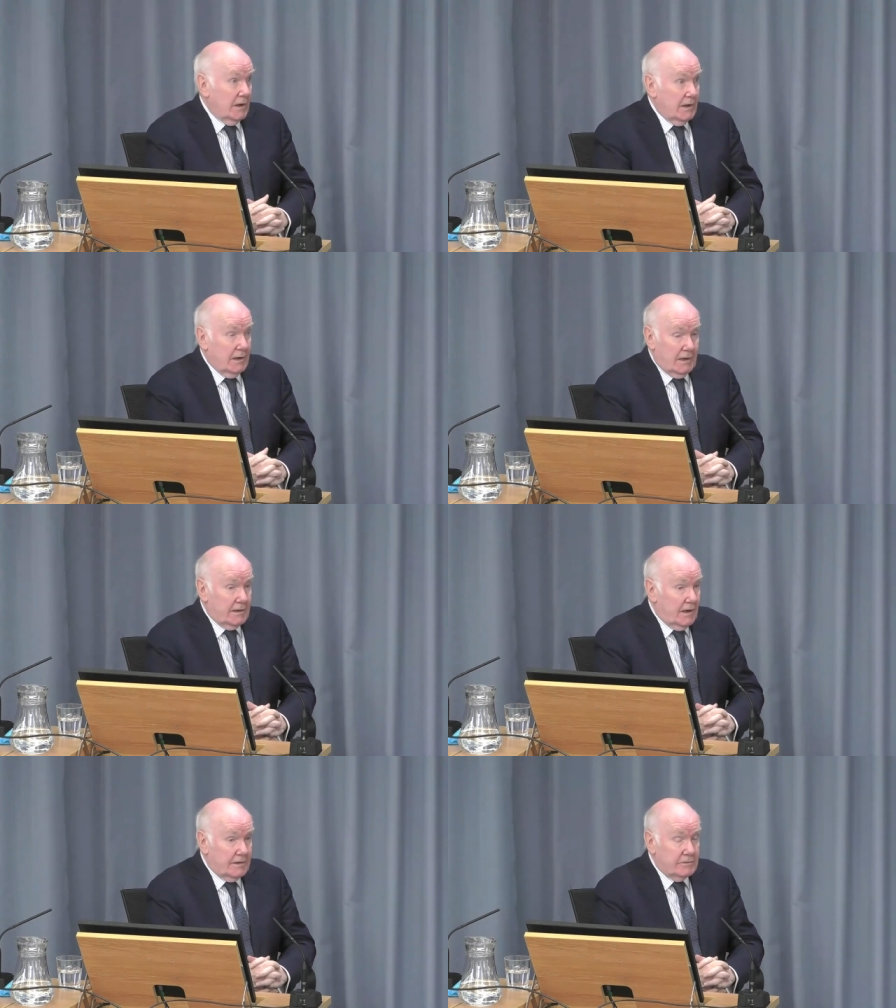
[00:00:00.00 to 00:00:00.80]
uh,
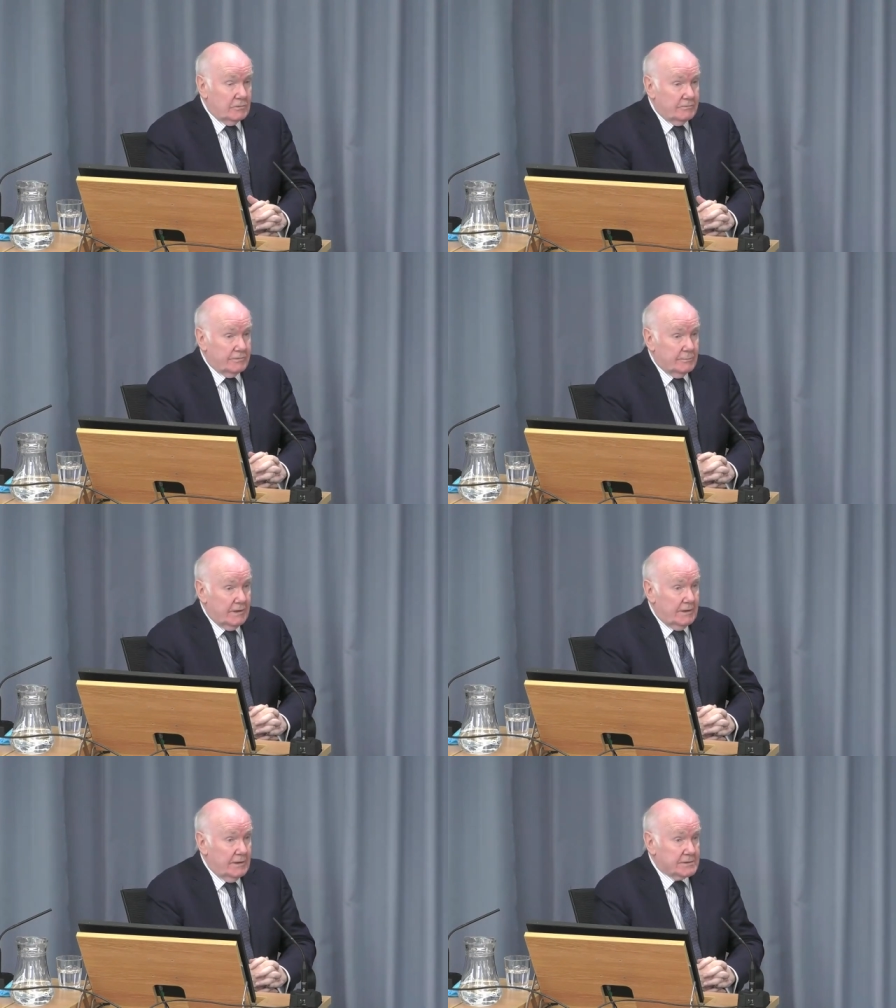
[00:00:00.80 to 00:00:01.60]
and had known for
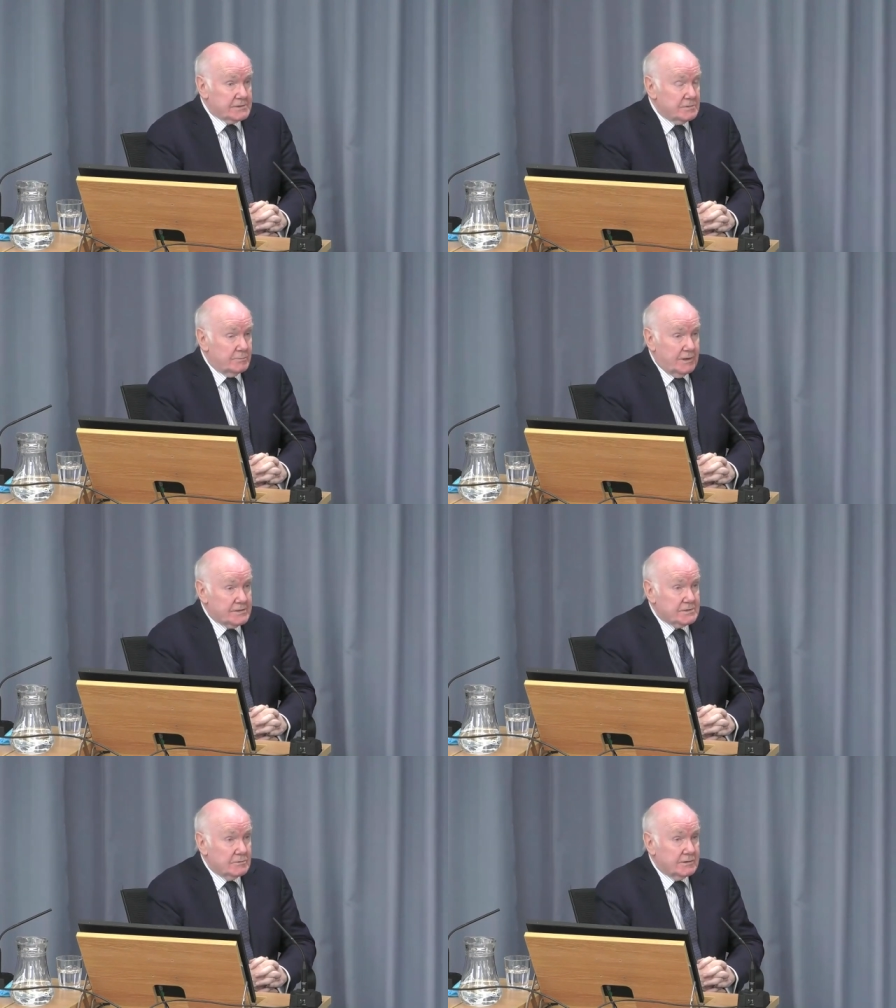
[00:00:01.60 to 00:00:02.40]
many years on
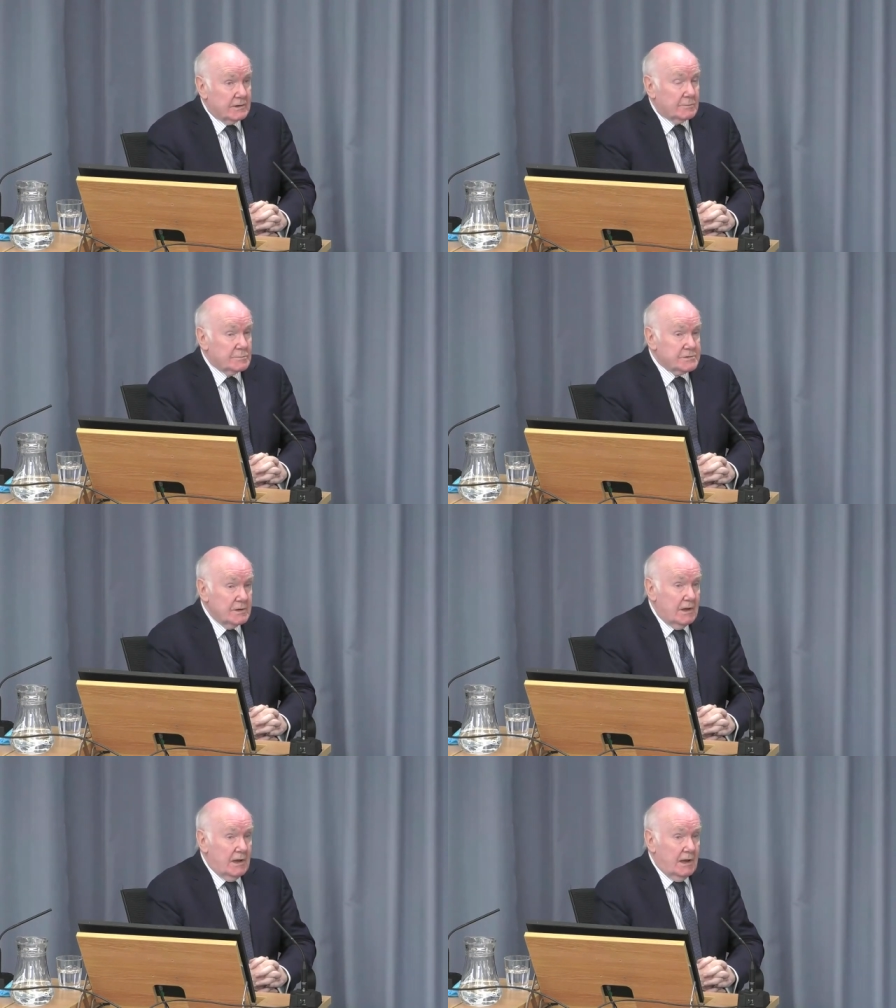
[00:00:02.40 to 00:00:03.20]
personal terms.
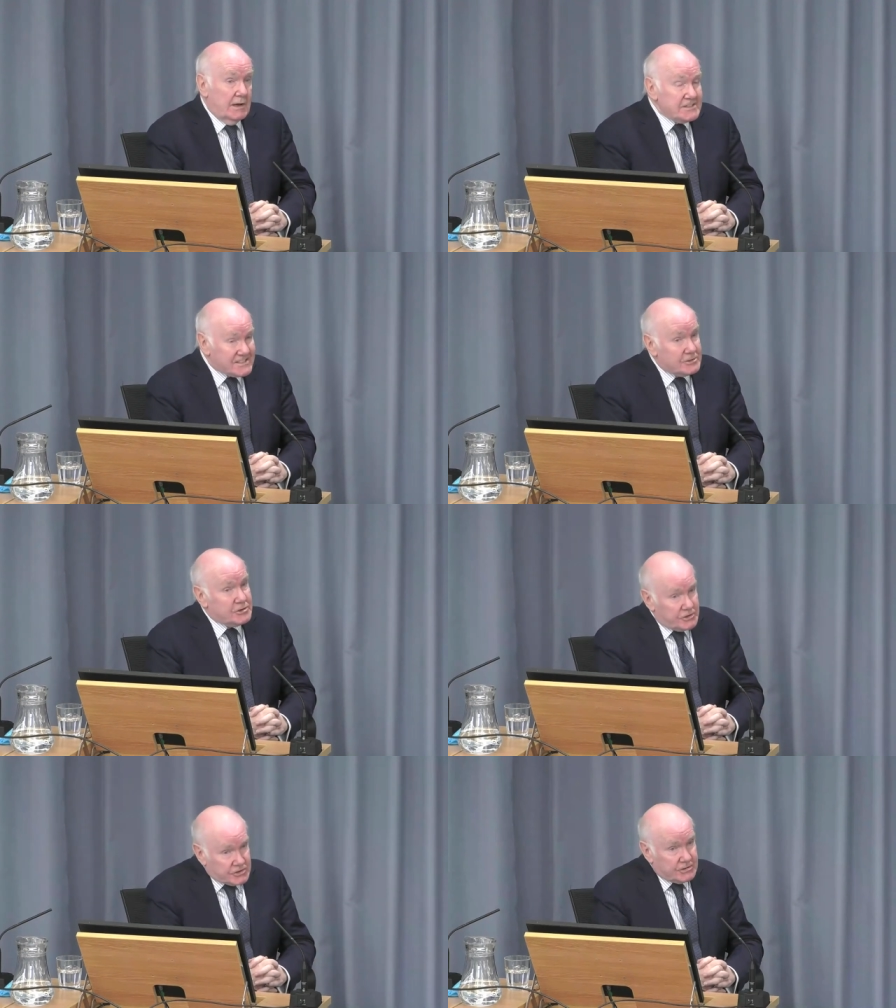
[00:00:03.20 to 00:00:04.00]
In
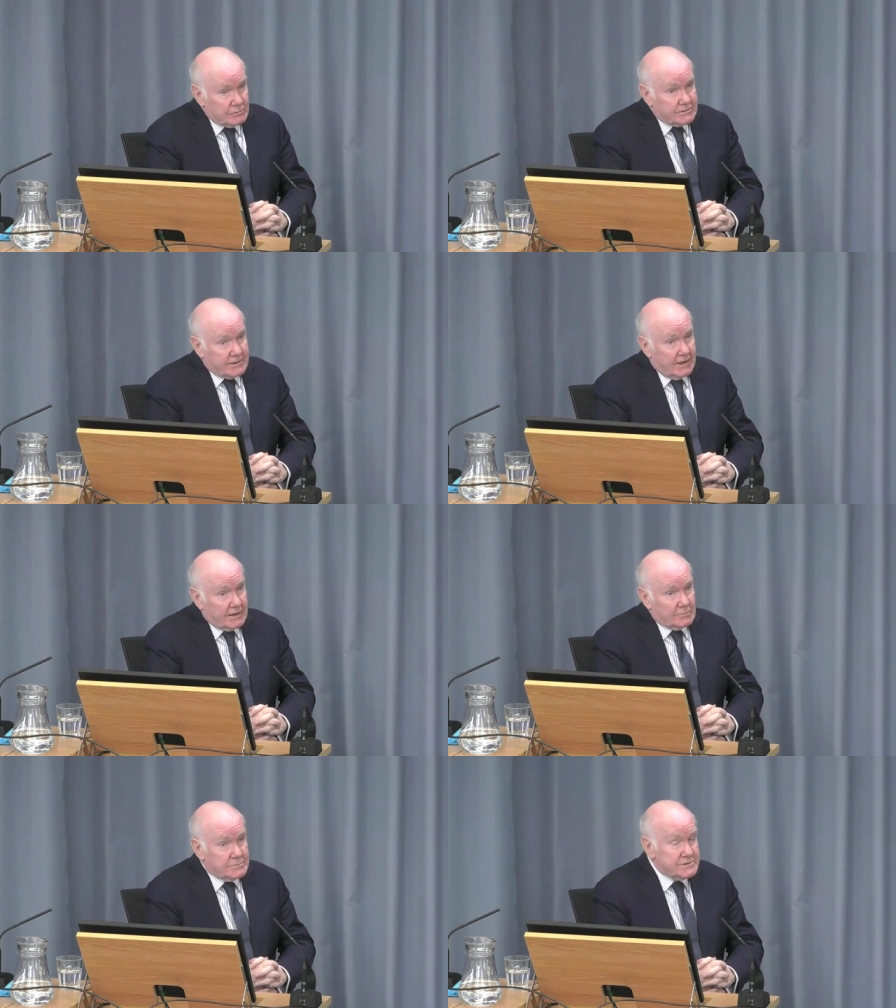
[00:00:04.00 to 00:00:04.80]
institutional
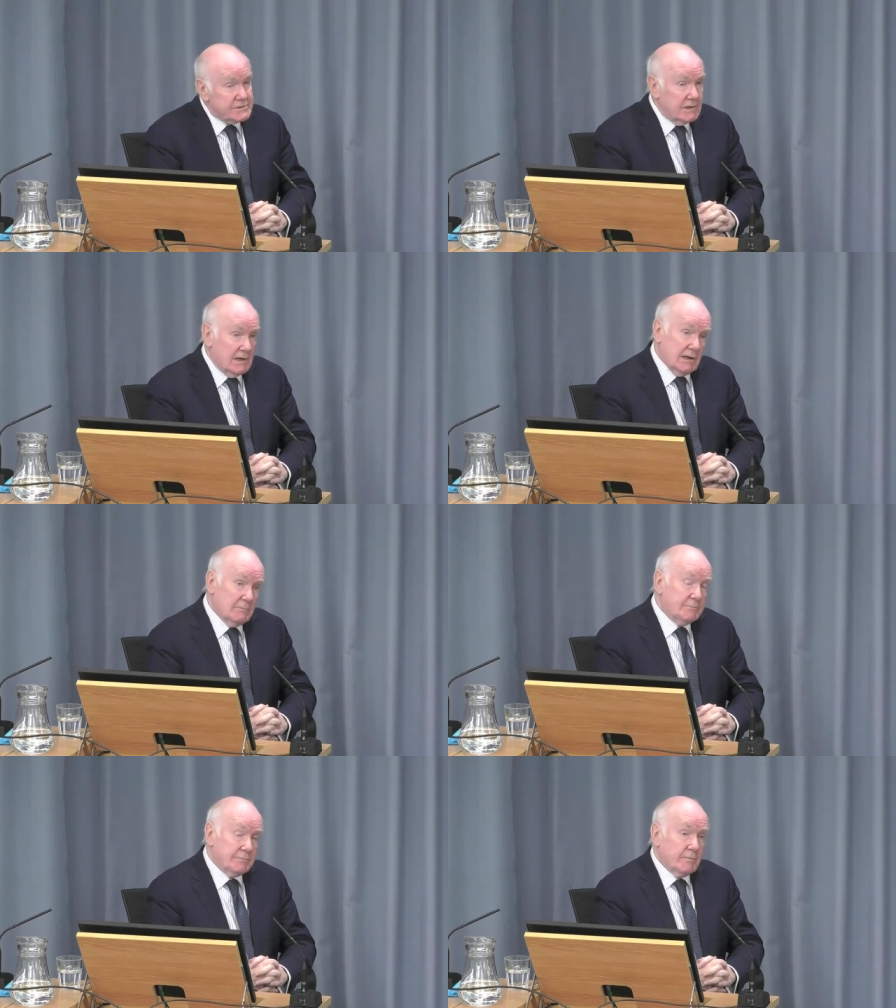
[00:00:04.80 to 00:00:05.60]
terms,
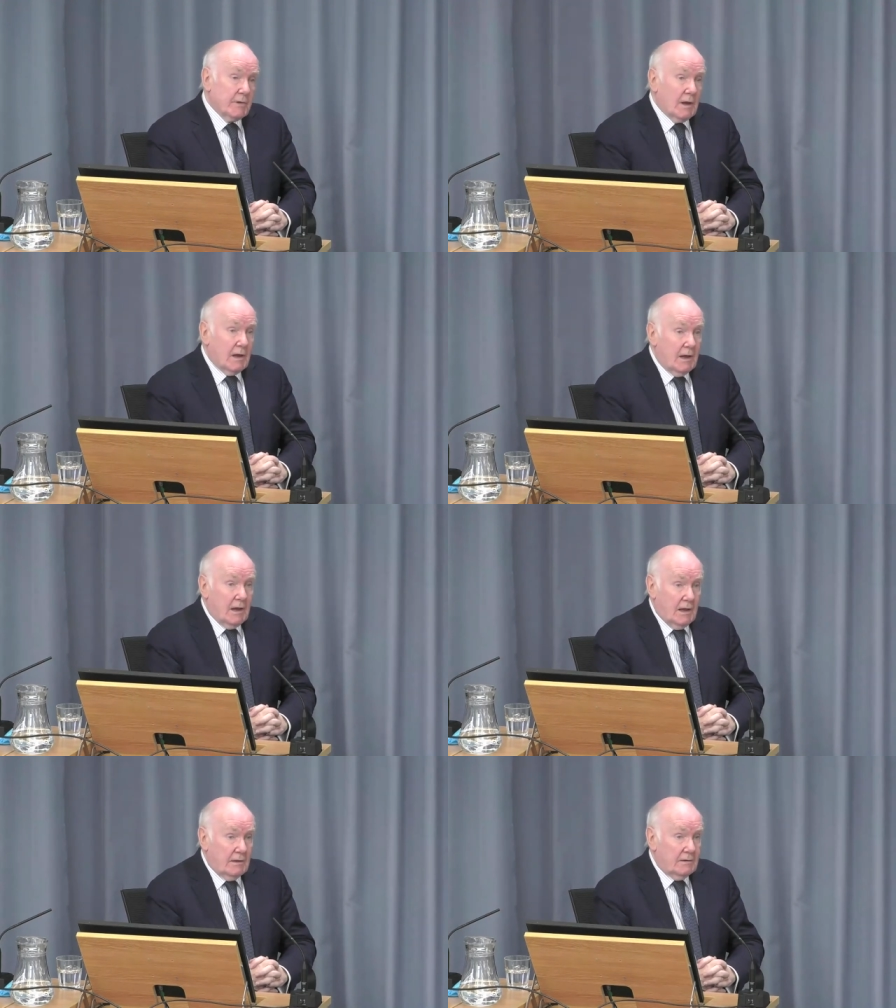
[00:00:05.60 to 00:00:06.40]
um,
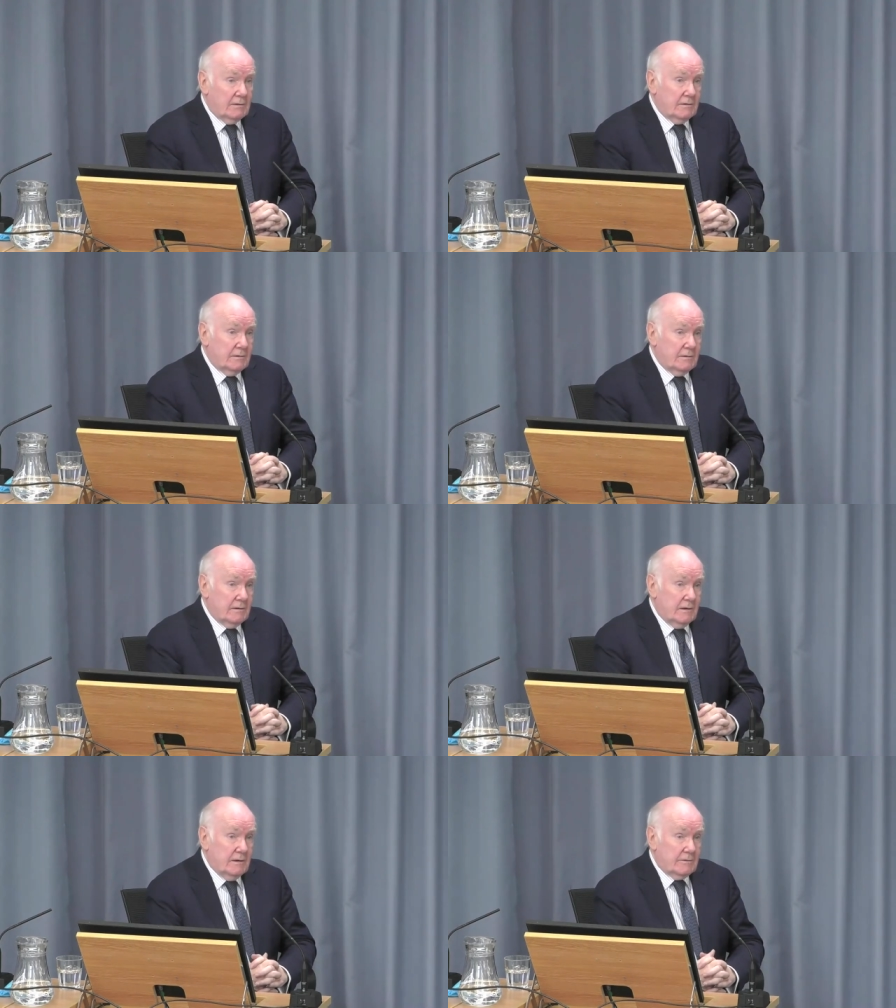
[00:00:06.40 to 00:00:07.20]
it, it,
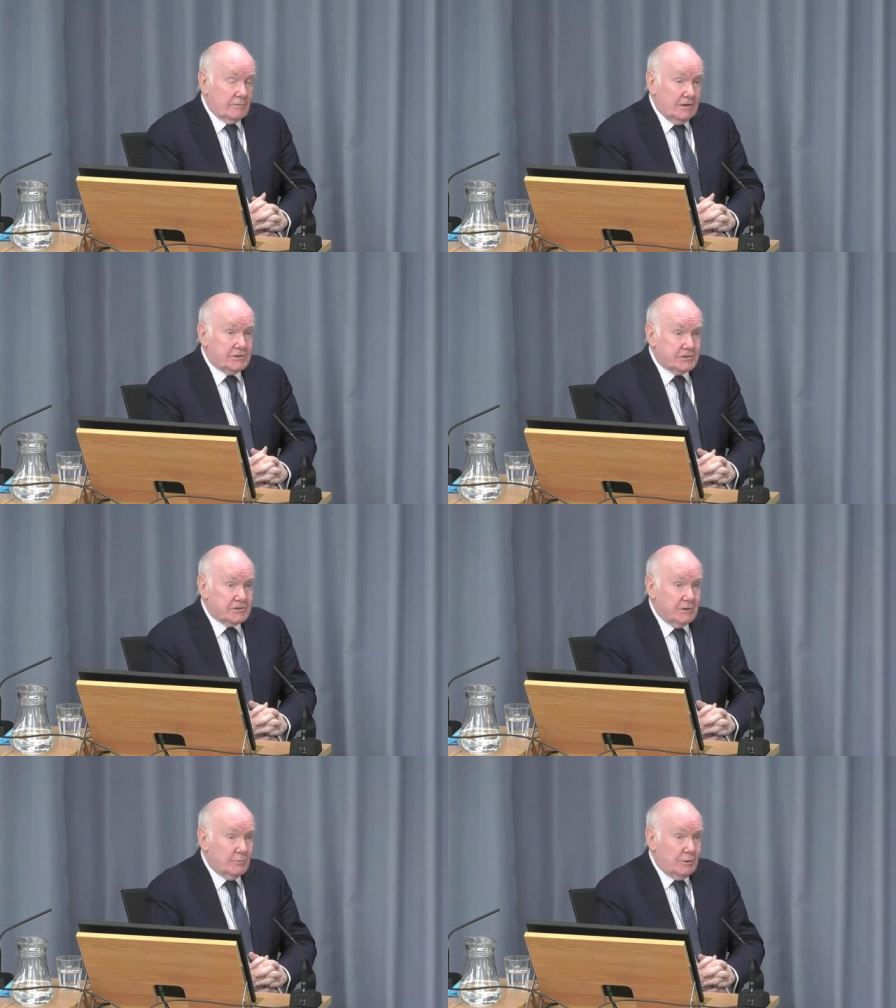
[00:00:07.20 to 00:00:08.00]
the
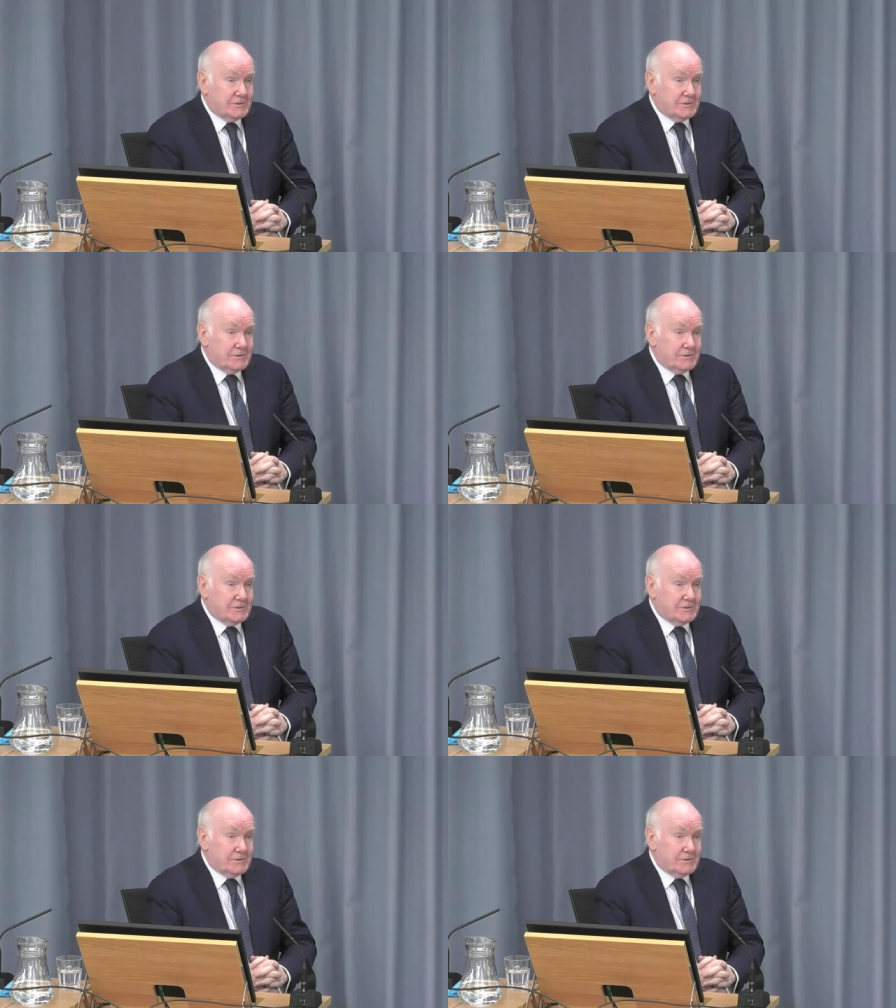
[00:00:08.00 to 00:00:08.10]
relationship